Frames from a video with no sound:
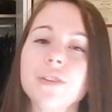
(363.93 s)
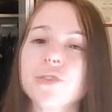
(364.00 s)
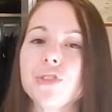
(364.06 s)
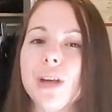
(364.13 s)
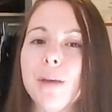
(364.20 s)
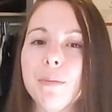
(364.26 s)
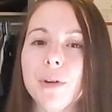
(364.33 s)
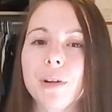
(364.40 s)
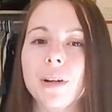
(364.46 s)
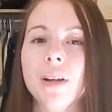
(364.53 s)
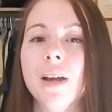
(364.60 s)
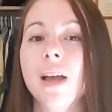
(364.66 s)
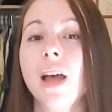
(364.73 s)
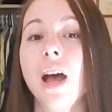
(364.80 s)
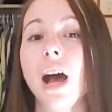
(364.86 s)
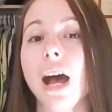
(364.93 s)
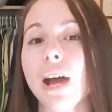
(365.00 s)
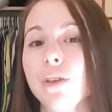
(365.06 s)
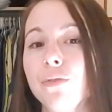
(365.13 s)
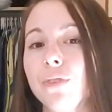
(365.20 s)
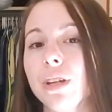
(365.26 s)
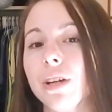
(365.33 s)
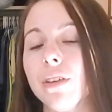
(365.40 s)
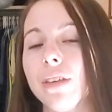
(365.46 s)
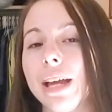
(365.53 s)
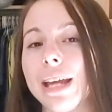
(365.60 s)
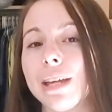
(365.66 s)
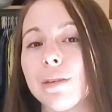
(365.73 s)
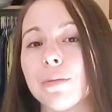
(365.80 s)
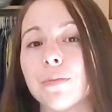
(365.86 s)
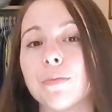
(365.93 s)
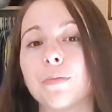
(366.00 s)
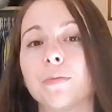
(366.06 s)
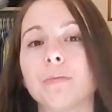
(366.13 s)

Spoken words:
In the summer, I feel like